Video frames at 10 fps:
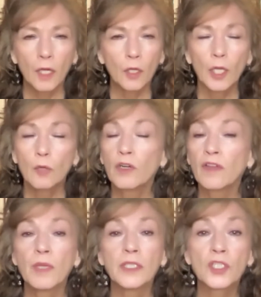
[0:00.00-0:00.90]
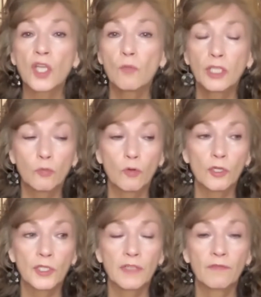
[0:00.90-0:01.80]
it would have been so much
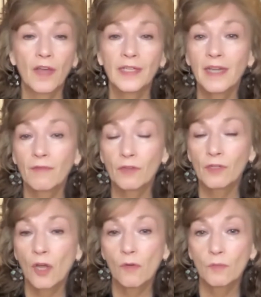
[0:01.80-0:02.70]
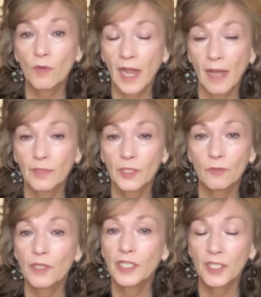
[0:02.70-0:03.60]
worse if I'd never known what happened to
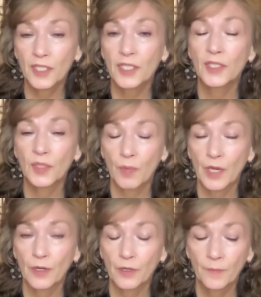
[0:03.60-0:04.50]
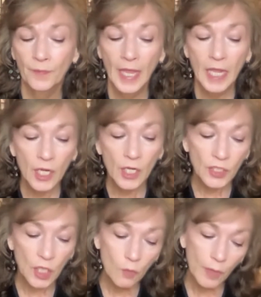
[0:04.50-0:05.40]
him. They just disappeared.
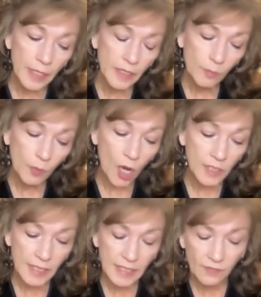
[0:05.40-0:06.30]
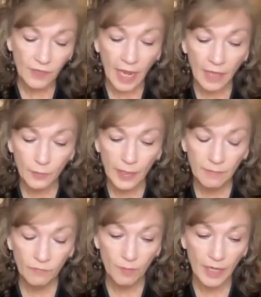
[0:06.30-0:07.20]
So in the process of gathering
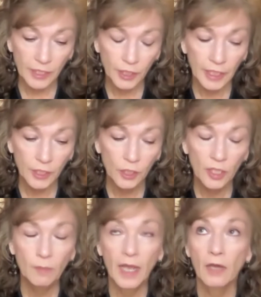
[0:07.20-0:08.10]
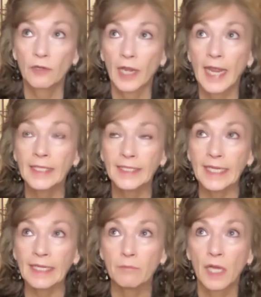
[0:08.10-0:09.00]
information, it took about
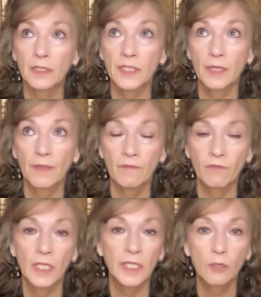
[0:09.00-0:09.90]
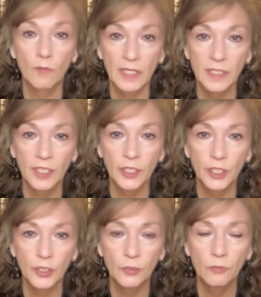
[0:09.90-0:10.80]
18 months and they finally arrested
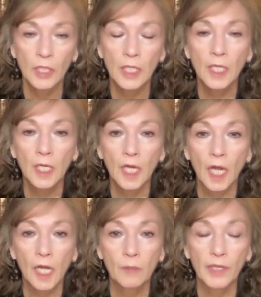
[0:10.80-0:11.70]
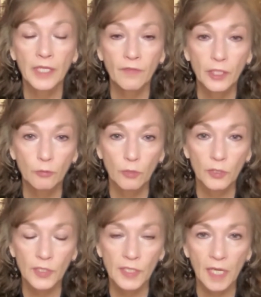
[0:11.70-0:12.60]
two
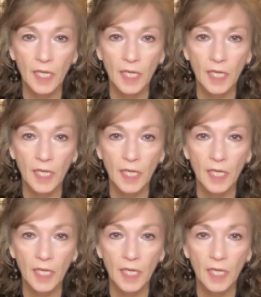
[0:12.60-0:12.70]
individuals,